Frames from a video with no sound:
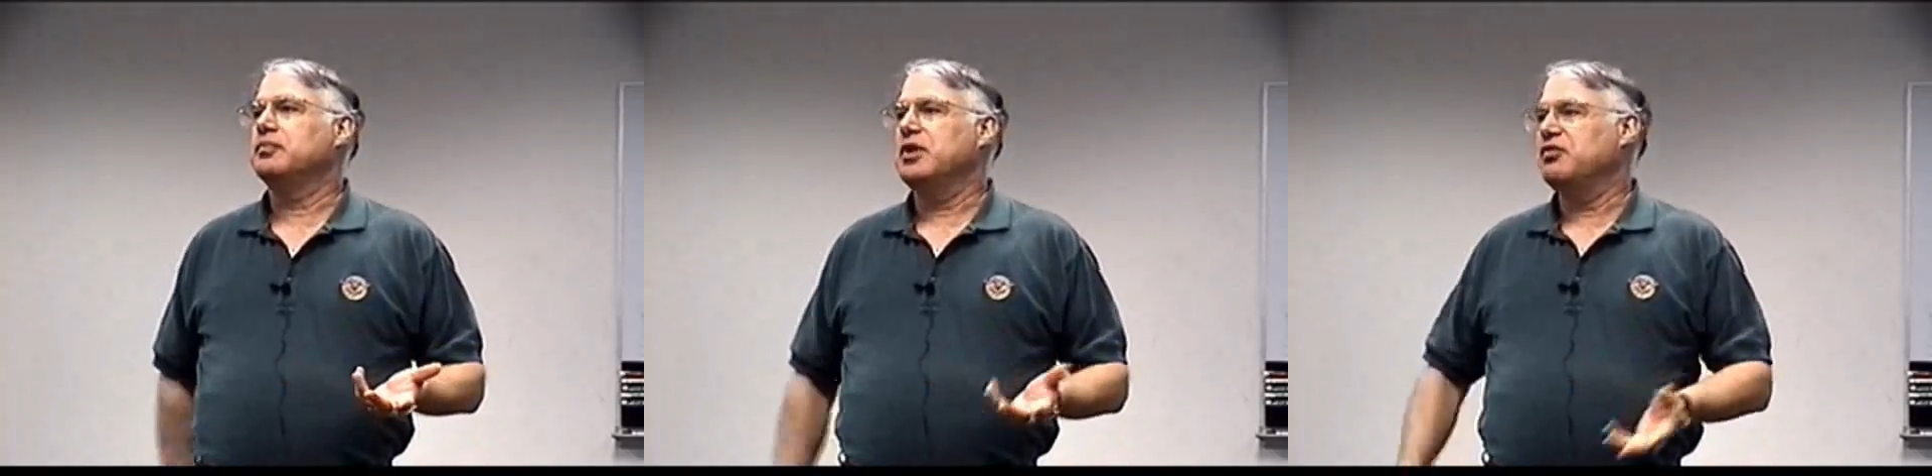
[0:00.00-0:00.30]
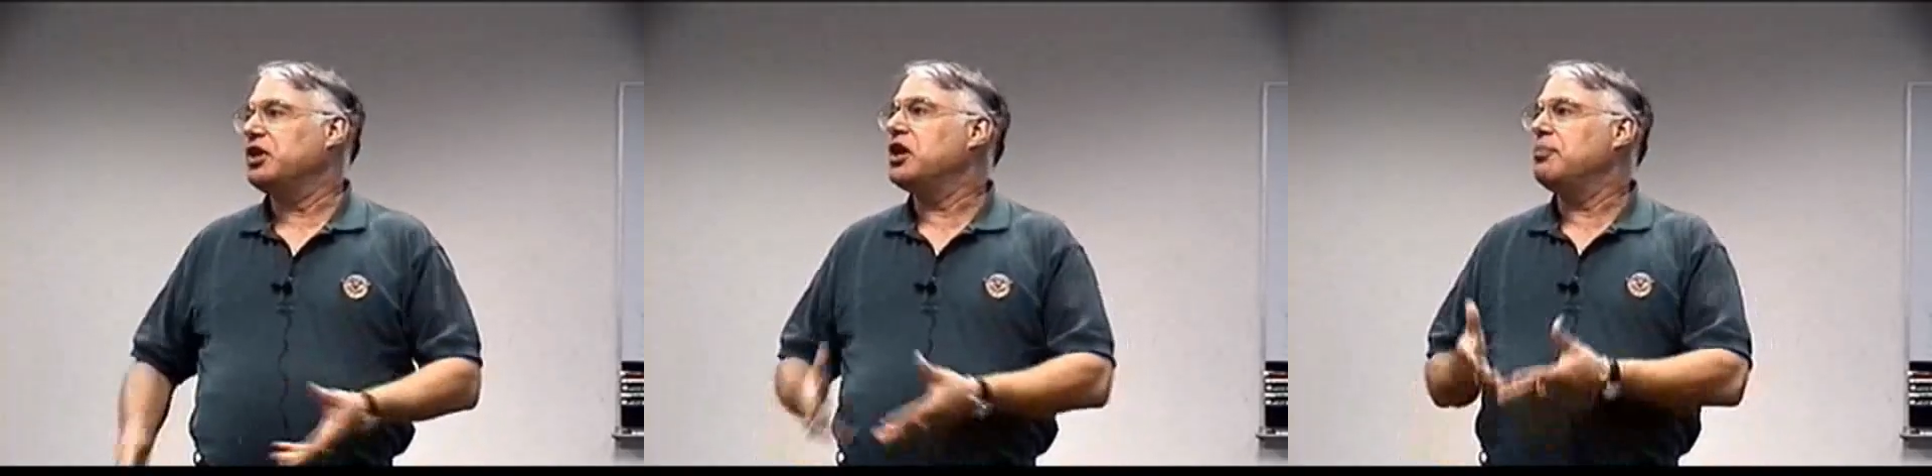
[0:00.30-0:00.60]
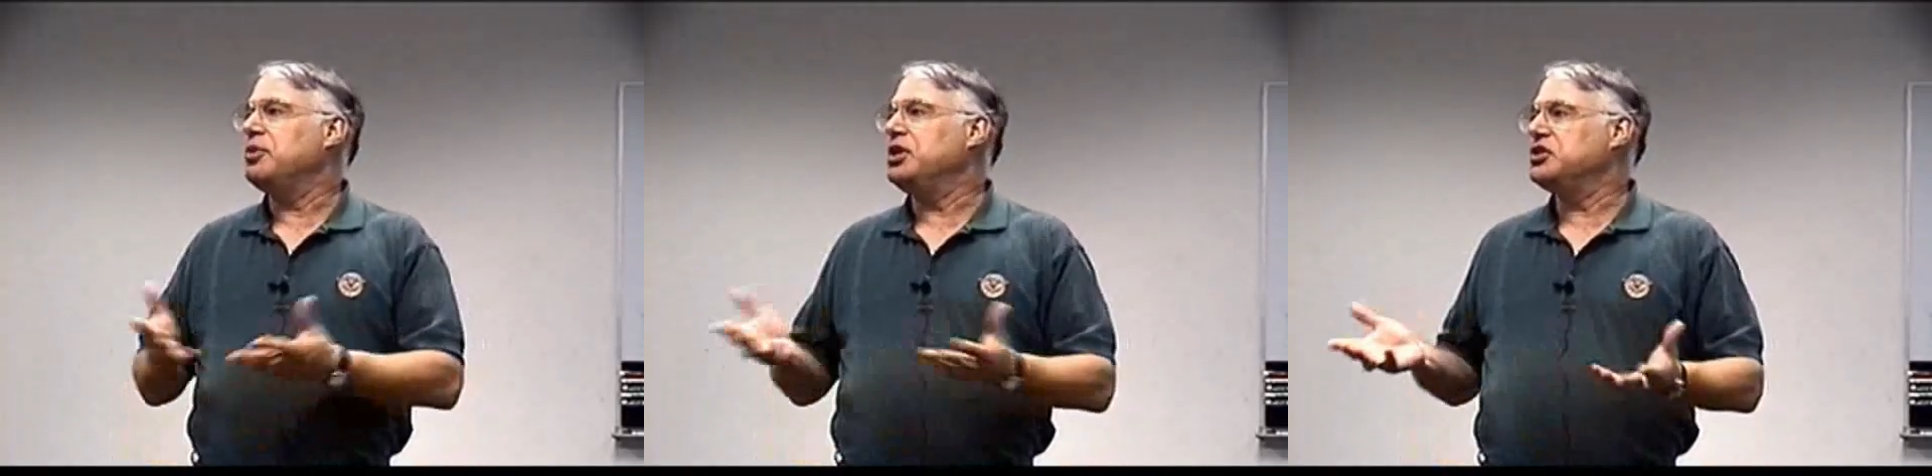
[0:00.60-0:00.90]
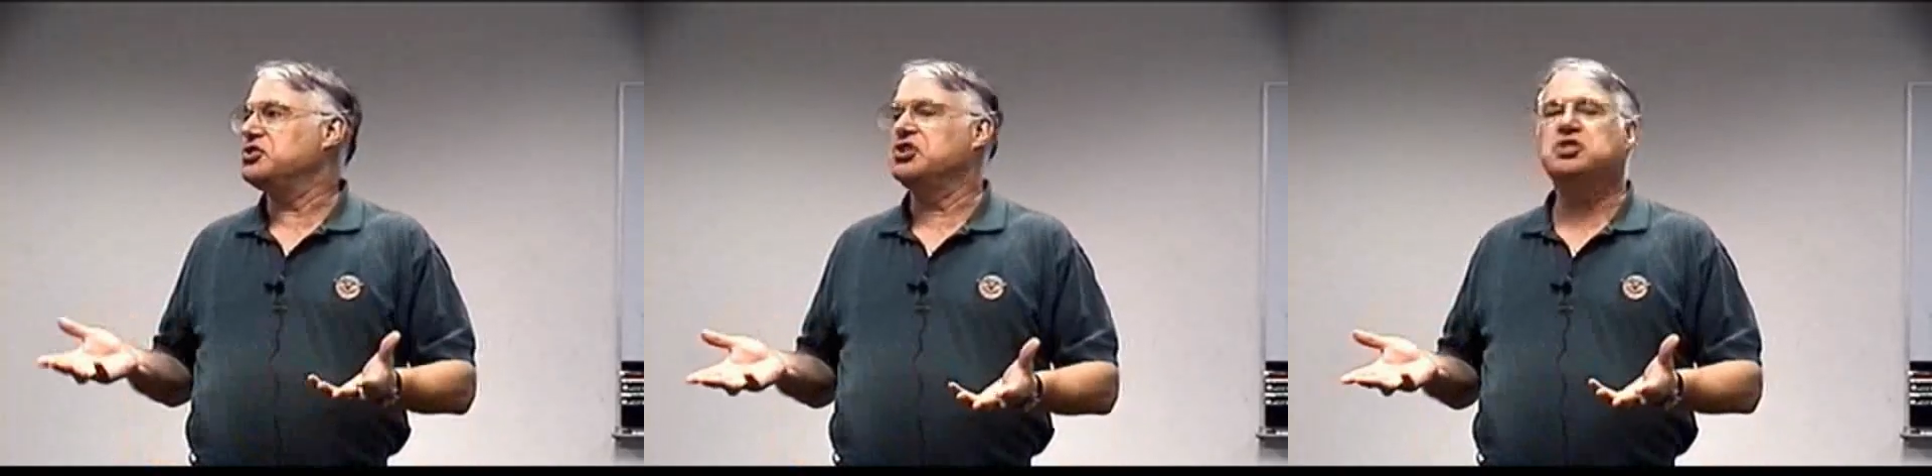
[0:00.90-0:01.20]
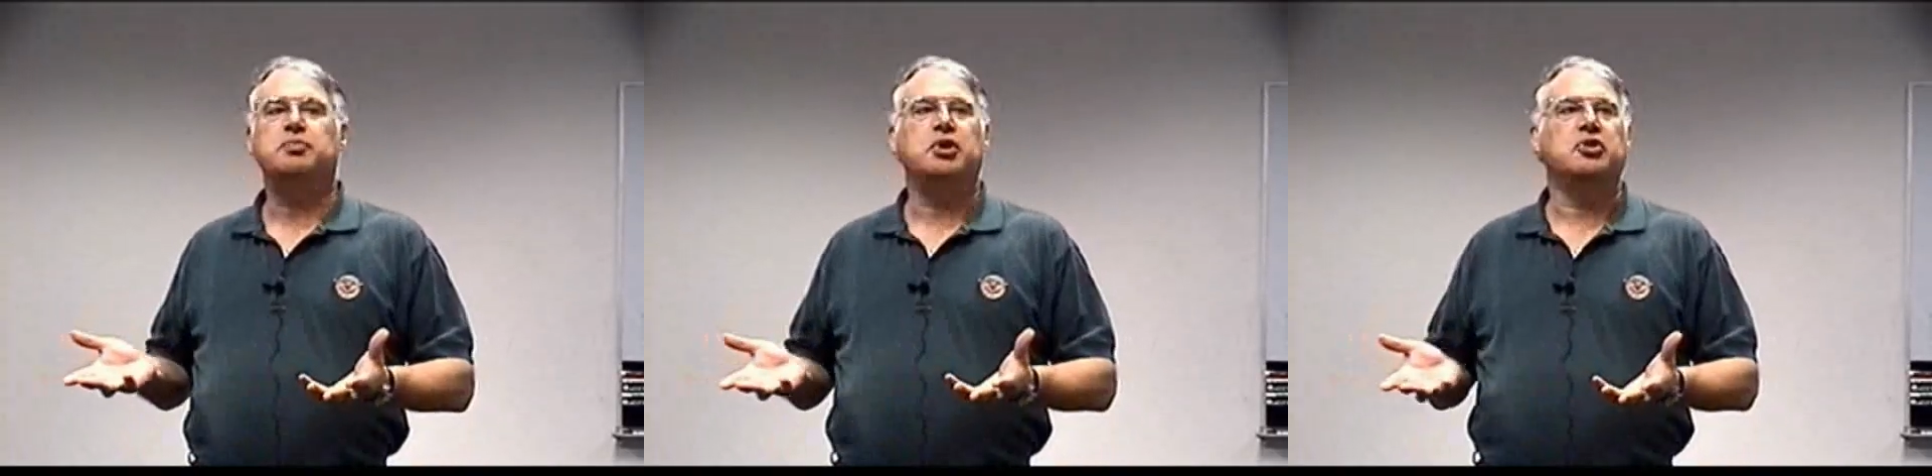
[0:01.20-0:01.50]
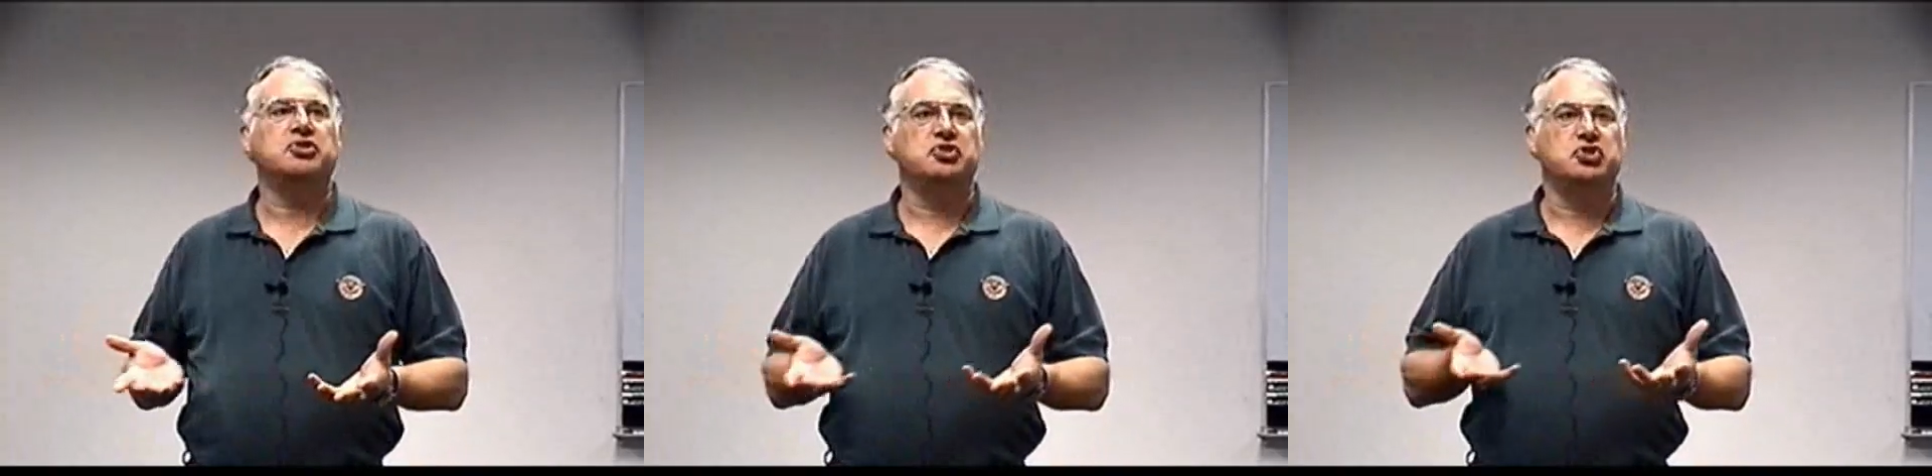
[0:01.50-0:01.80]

Every company exists because it